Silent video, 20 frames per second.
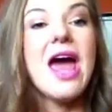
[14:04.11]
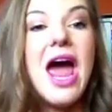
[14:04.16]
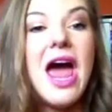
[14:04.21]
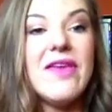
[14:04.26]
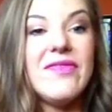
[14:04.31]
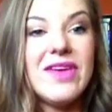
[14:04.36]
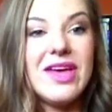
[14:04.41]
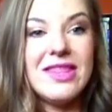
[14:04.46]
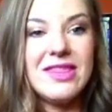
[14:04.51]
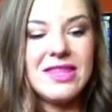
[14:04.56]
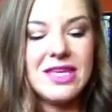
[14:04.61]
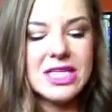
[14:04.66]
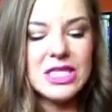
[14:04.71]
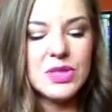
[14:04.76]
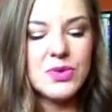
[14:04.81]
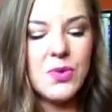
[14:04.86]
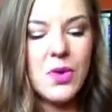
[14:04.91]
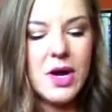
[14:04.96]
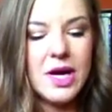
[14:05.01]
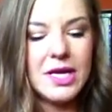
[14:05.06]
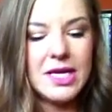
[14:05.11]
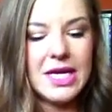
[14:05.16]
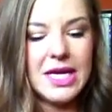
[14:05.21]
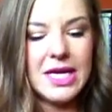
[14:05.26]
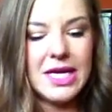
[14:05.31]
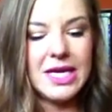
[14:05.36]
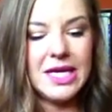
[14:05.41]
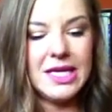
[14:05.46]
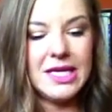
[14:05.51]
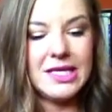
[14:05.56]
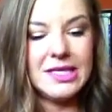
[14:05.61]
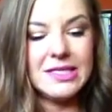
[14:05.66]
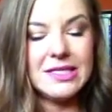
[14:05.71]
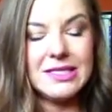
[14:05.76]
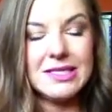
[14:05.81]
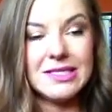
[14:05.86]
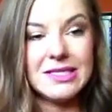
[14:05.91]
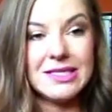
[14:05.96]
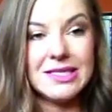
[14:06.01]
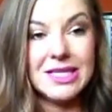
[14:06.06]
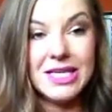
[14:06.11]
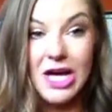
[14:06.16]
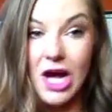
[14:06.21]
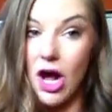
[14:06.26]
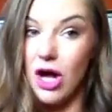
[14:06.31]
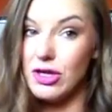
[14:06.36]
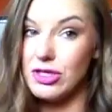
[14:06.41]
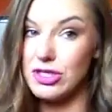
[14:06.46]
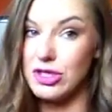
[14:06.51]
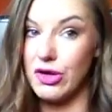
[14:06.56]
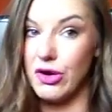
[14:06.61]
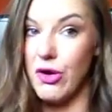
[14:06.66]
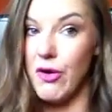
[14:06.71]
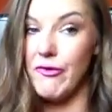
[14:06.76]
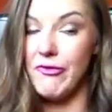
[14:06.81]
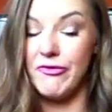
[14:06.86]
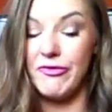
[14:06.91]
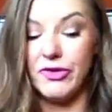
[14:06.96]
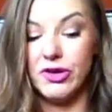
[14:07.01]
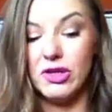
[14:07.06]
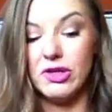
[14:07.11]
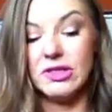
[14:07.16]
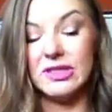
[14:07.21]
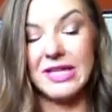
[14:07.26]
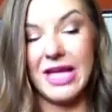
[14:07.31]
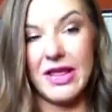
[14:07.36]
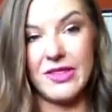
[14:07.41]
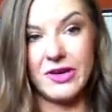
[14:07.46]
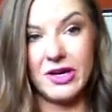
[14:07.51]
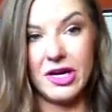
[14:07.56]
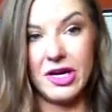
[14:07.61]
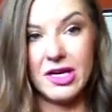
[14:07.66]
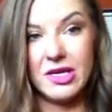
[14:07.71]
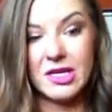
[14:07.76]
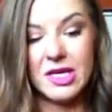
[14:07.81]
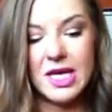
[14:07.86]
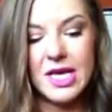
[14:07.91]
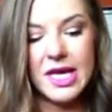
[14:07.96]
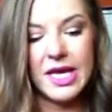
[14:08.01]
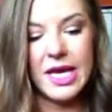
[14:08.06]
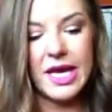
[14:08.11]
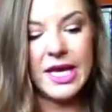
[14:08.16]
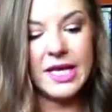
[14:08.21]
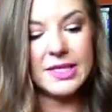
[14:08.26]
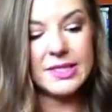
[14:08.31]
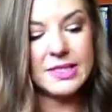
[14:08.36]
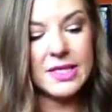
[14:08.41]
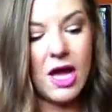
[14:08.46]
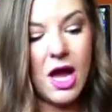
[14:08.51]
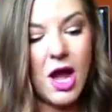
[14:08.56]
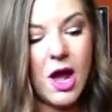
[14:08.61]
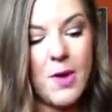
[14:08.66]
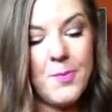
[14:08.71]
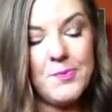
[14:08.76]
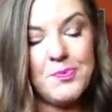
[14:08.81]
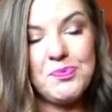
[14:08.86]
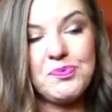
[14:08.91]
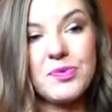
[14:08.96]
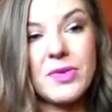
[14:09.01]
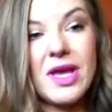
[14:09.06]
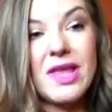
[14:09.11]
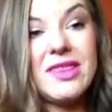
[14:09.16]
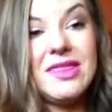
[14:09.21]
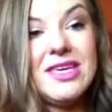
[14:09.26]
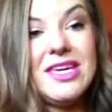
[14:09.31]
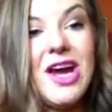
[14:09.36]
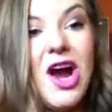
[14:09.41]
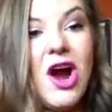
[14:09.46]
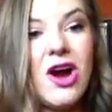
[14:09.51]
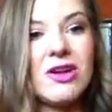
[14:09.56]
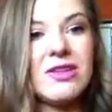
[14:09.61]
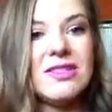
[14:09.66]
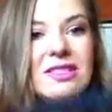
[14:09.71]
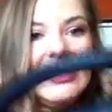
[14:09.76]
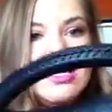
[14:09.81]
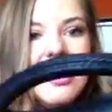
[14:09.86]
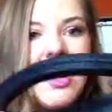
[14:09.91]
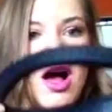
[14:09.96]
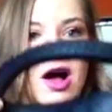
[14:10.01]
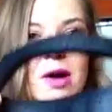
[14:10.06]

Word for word: And then this one is also full leather. It's um, the Artsy